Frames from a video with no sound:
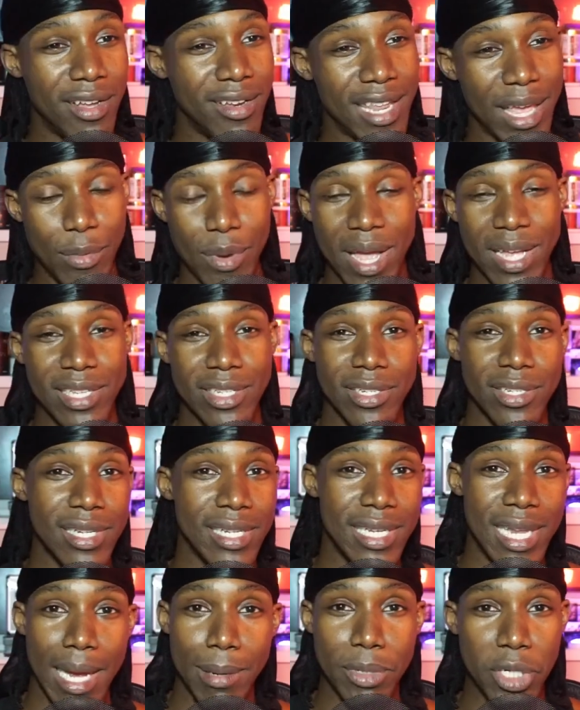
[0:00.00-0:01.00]
And like we had such a
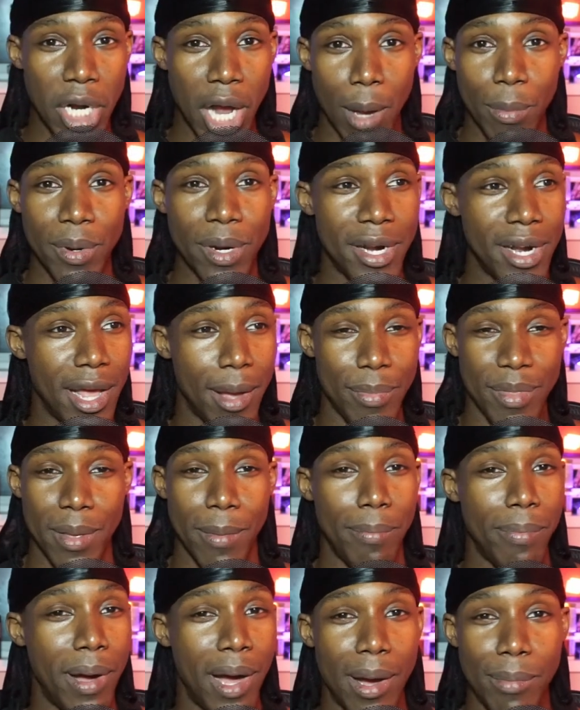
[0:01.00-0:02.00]
good time chopping it up in the
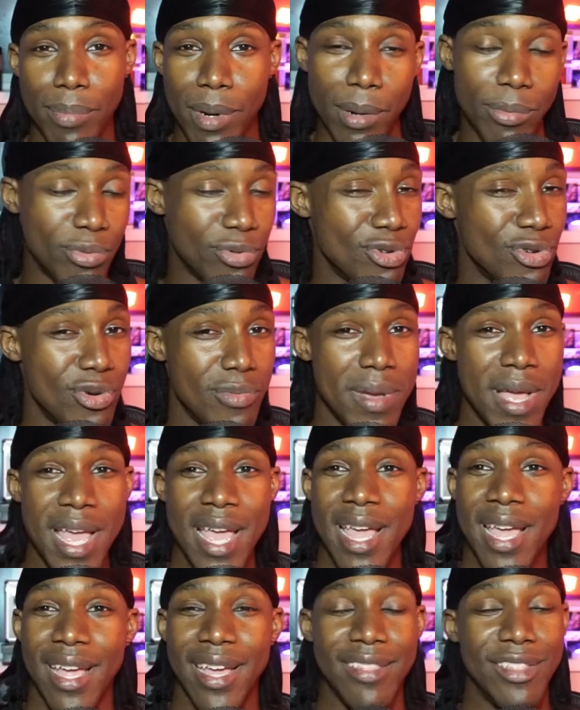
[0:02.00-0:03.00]
pump up room,
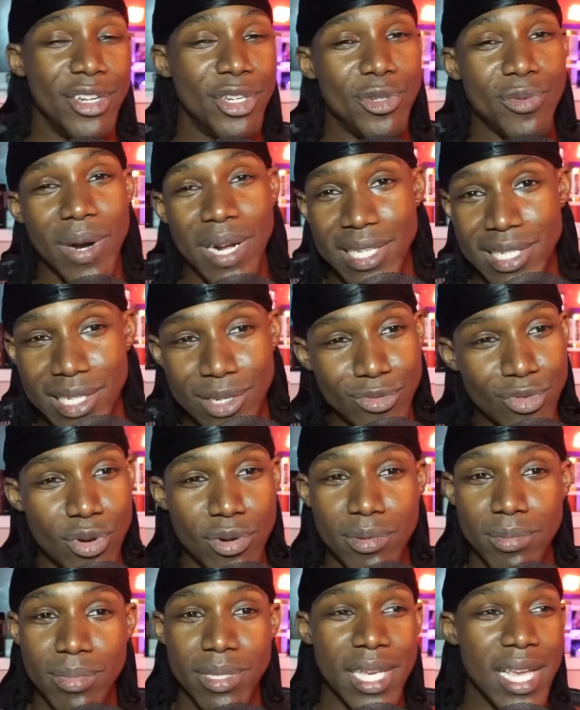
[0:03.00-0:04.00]
in the dressing
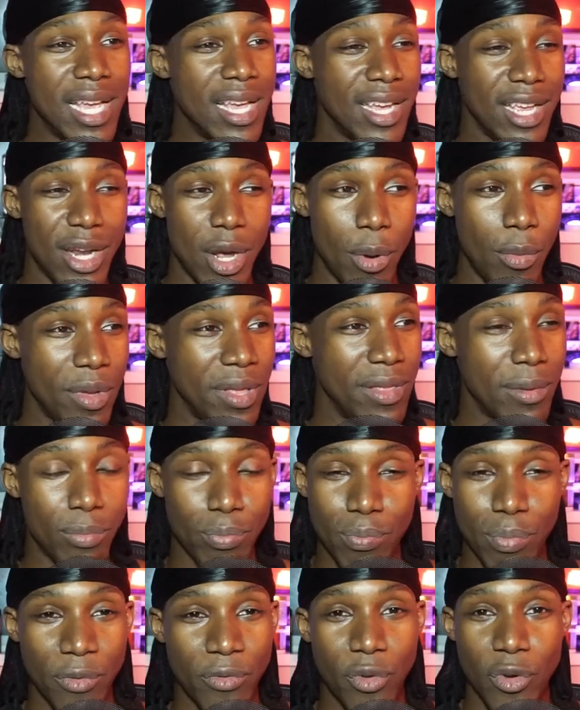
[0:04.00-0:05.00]
rooms, you know,
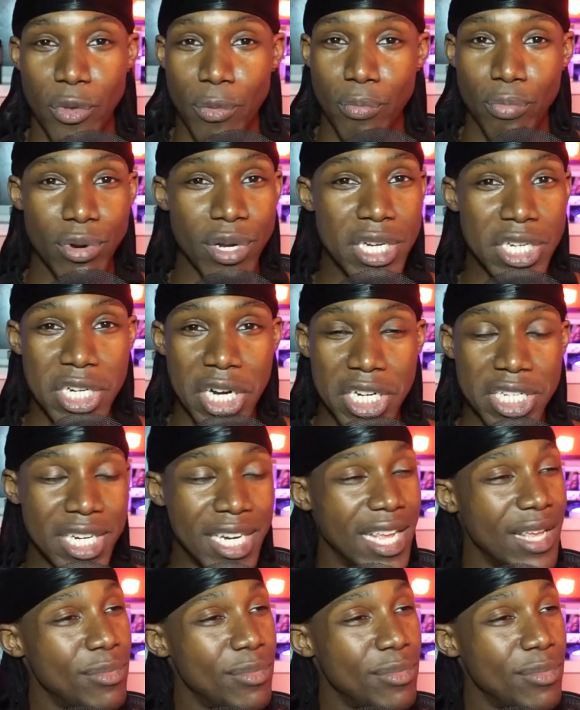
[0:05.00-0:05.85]
before the pre-judging.